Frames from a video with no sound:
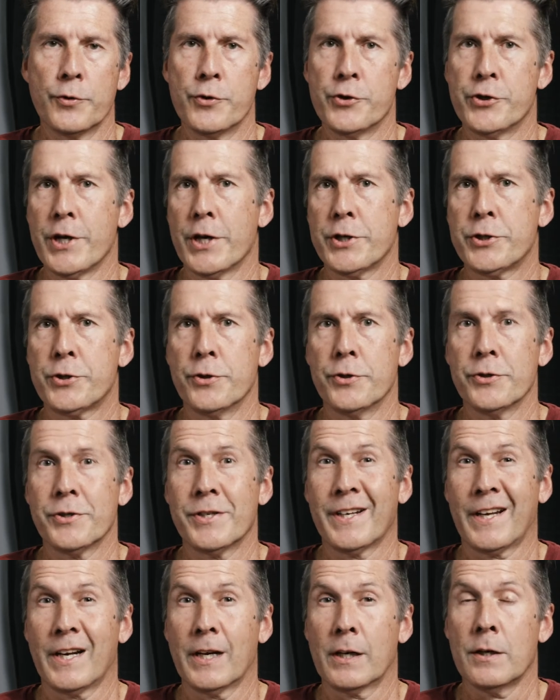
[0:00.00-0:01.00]
or gestures,
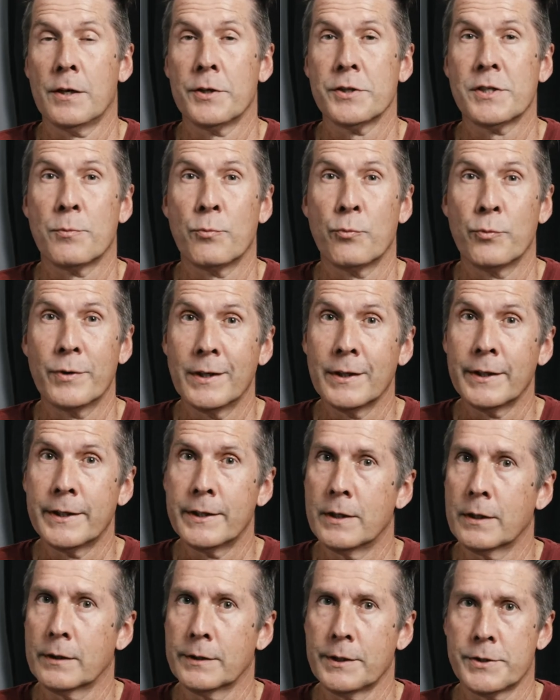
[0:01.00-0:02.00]
and it can cause some really
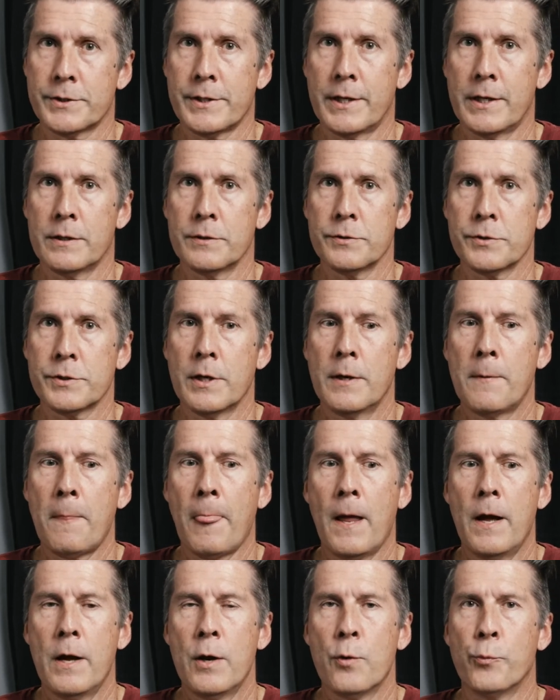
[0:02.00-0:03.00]
ugly sounds.
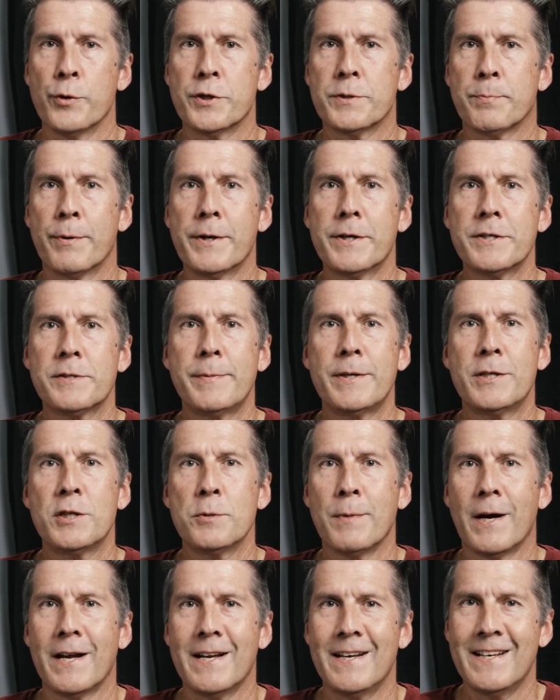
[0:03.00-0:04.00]
Which brings me to
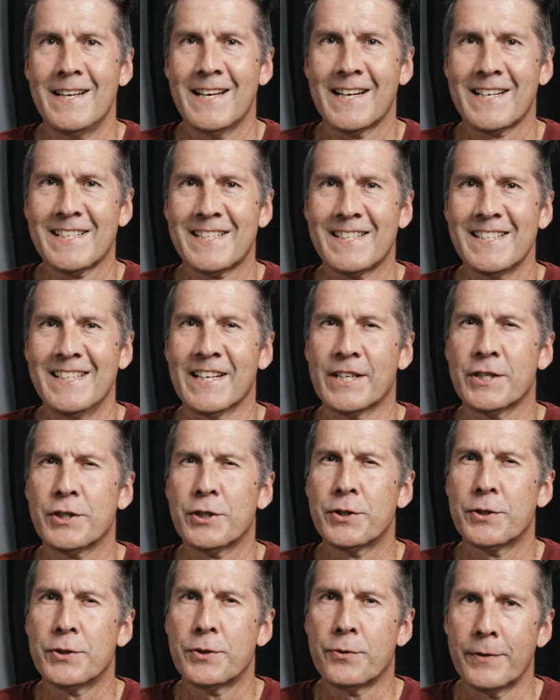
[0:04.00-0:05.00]
my next
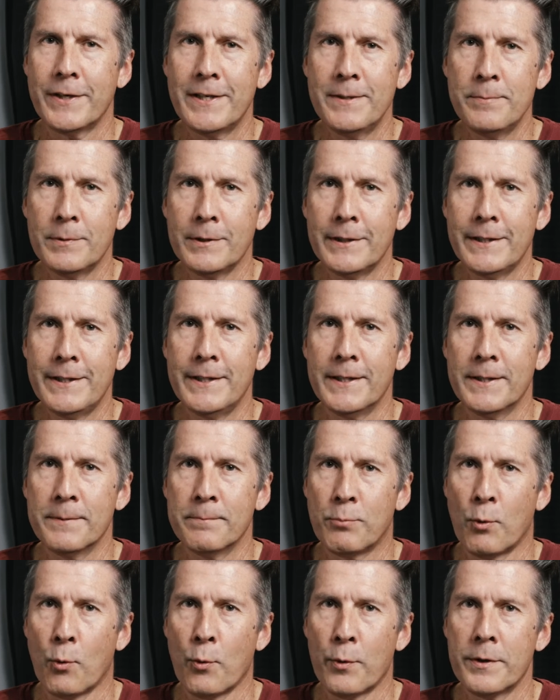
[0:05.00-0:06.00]
extremely
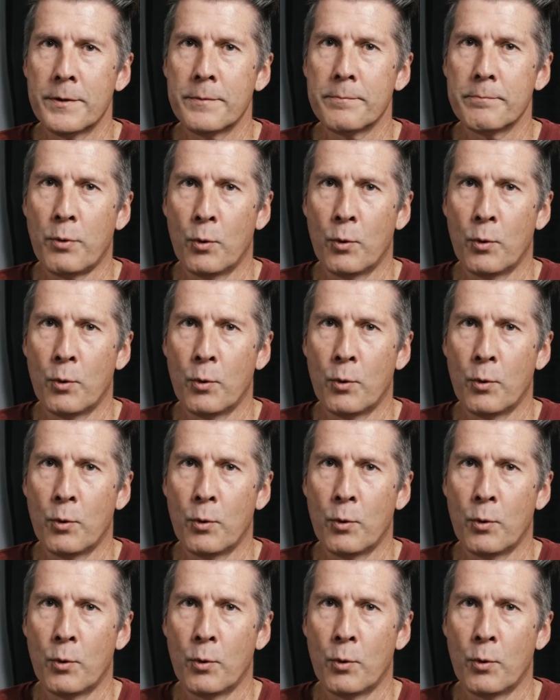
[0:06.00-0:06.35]
important